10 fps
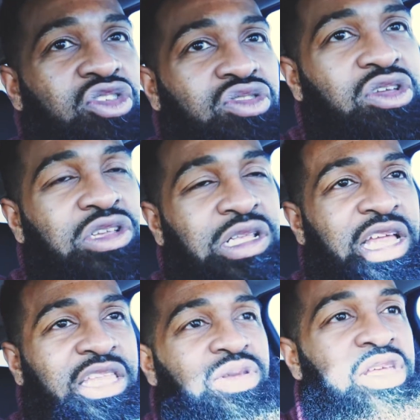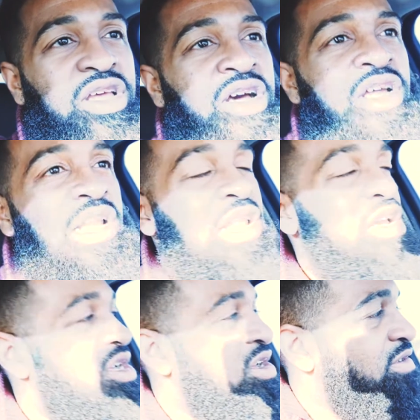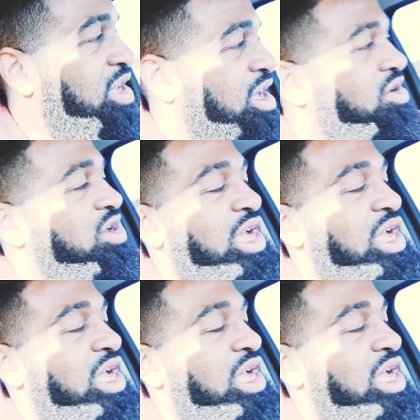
and you know he was letting him hear honey love and all